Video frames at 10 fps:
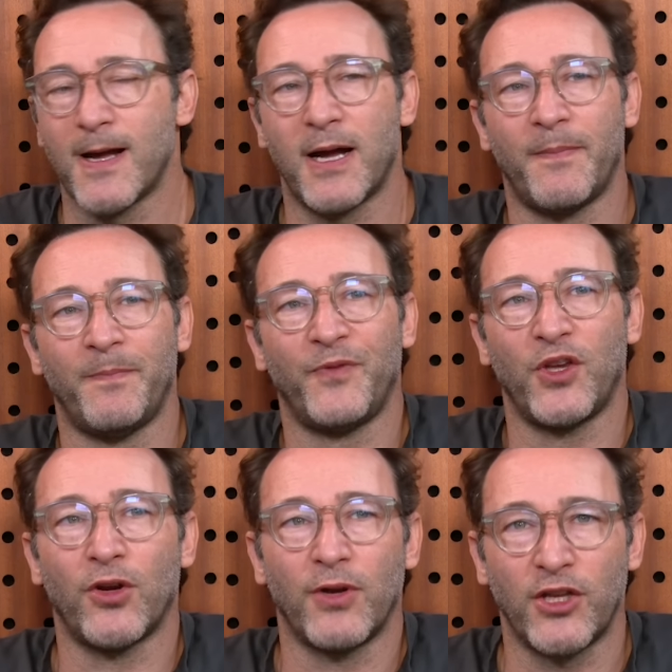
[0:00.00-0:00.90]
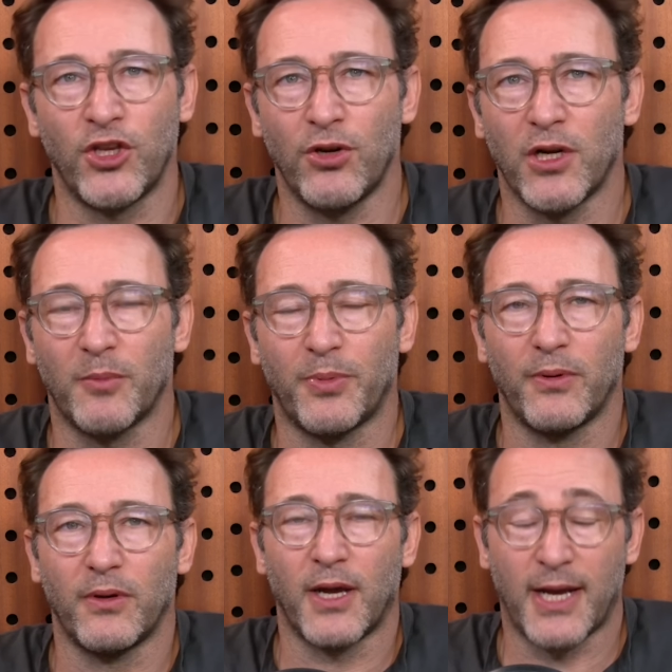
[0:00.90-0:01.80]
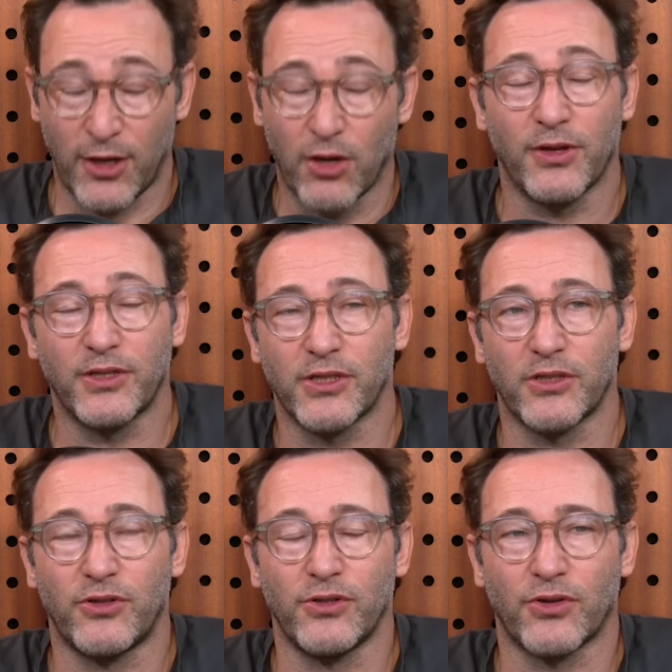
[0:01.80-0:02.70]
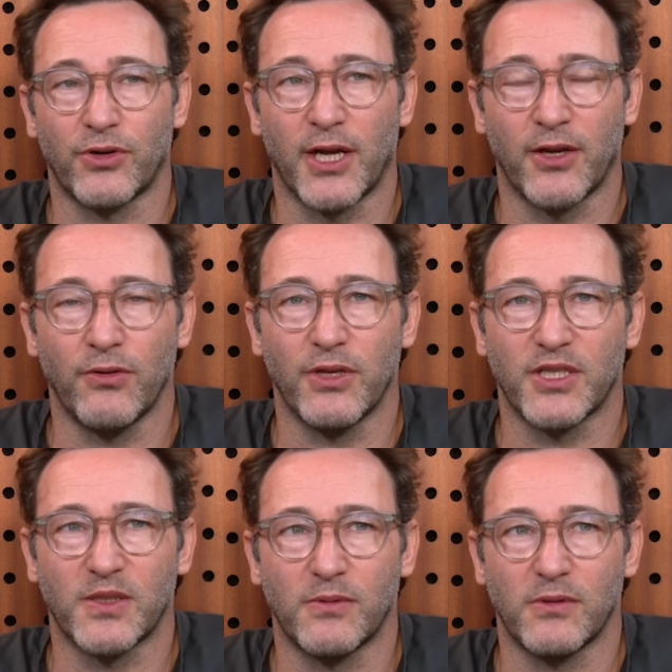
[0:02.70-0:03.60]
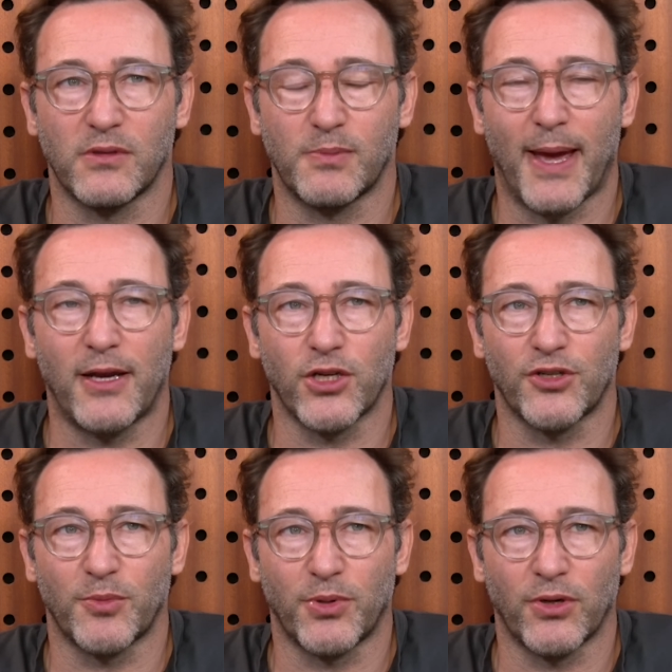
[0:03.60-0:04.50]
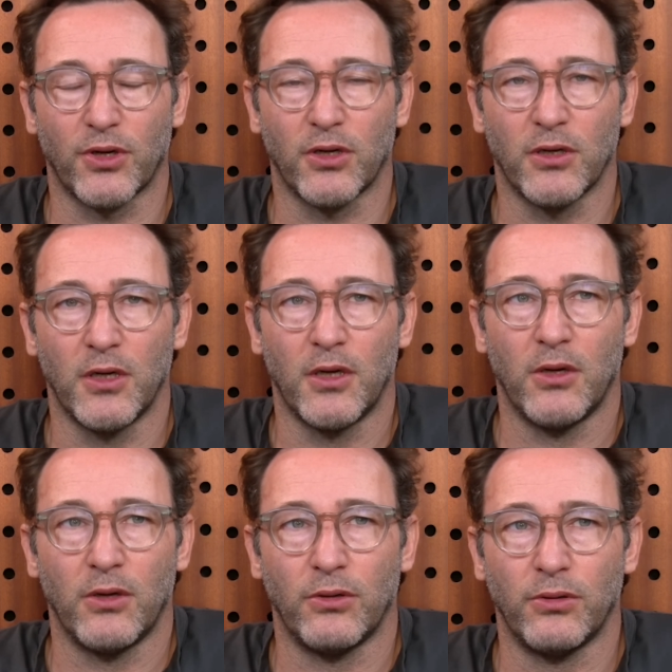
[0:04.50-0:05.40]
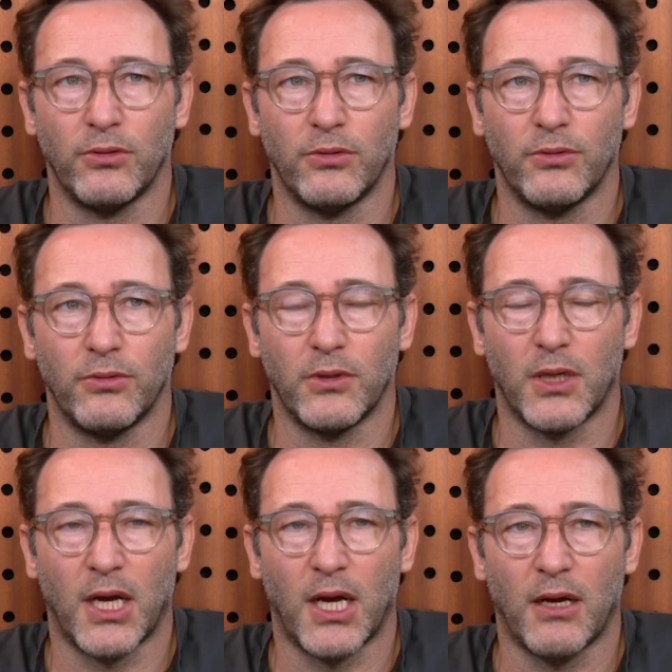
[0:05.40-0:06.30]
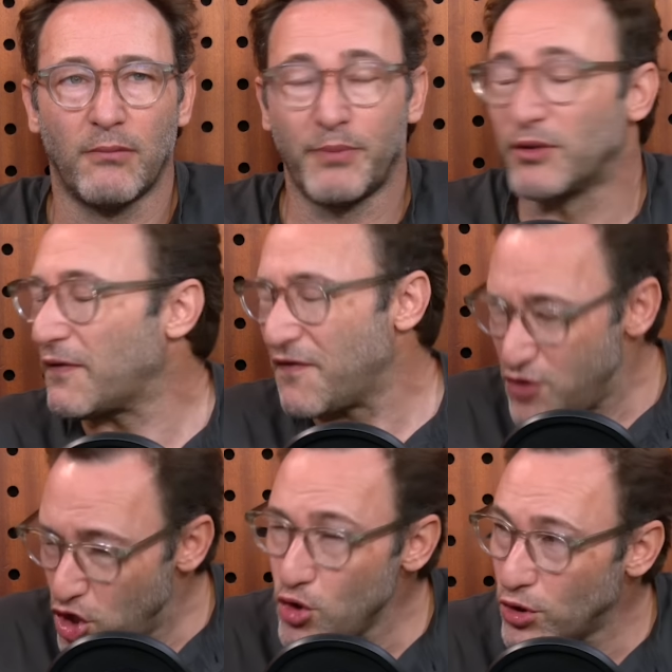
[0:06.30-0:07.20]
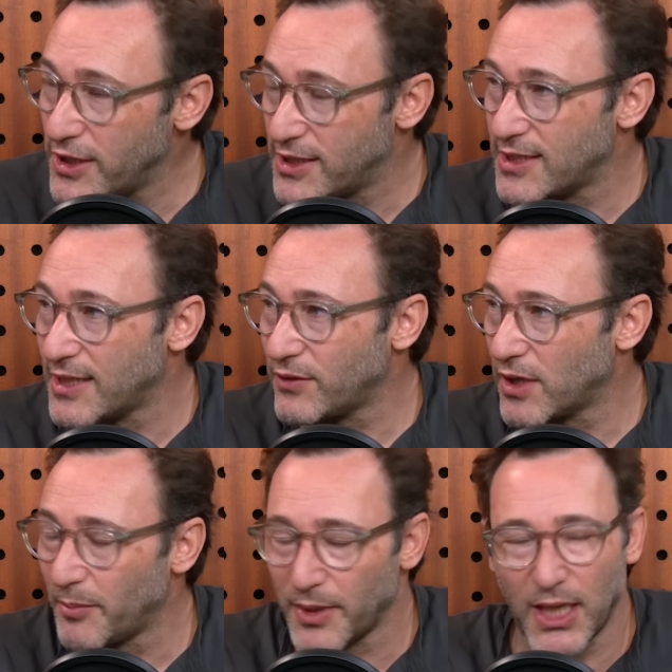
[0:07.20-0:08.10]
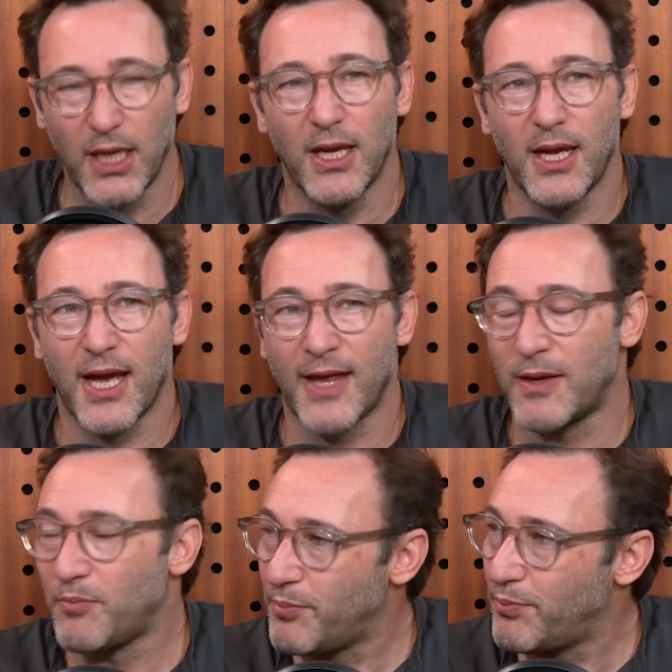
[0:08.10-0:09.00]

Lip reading: In Europe, and I know this is a true story, I knew this Spanish entrepreneur who built a hugely successful company and then